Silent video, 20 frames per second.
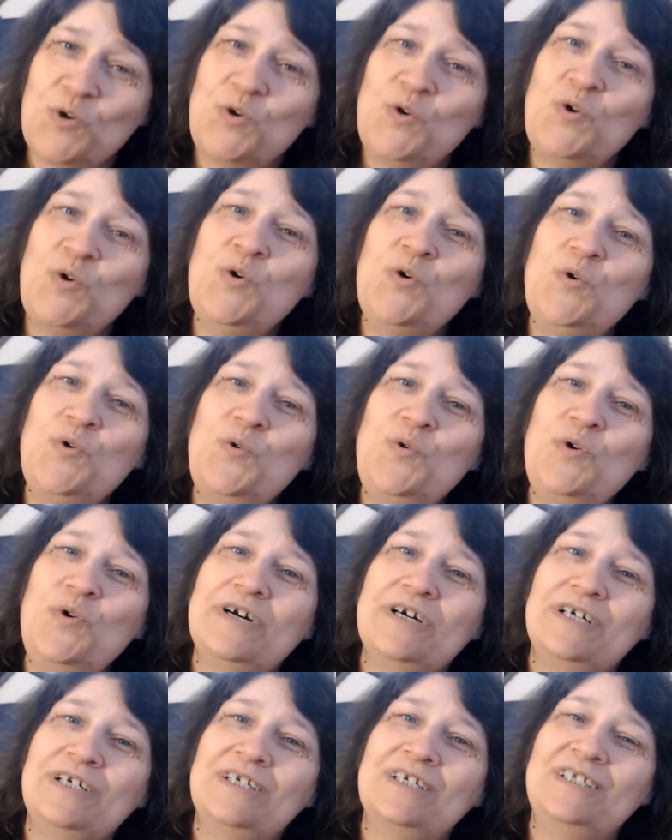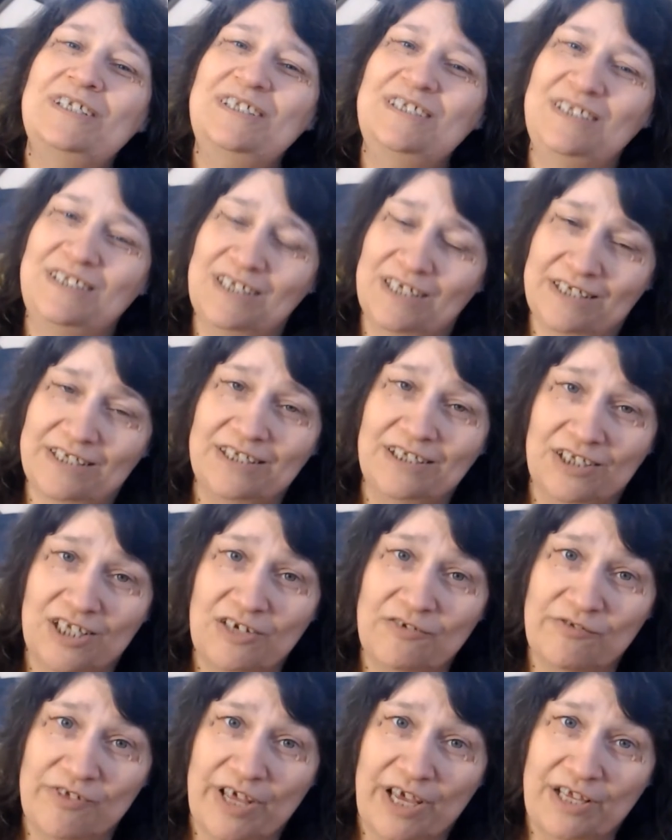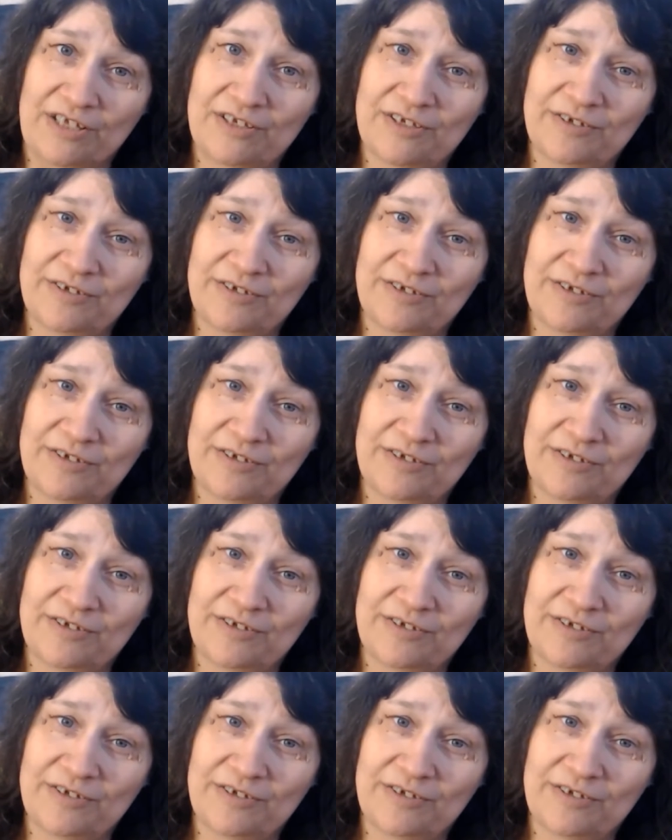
Who doesn't love that?